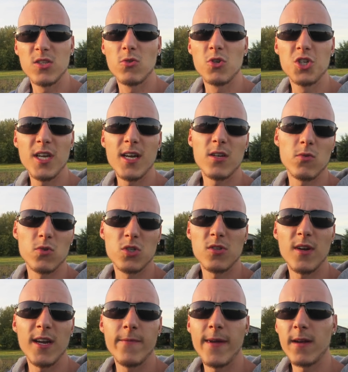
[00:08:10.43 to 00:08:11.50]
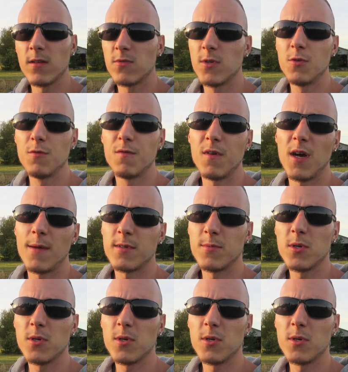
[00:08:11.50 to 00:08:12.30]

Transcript: to share those train wagons with you fans?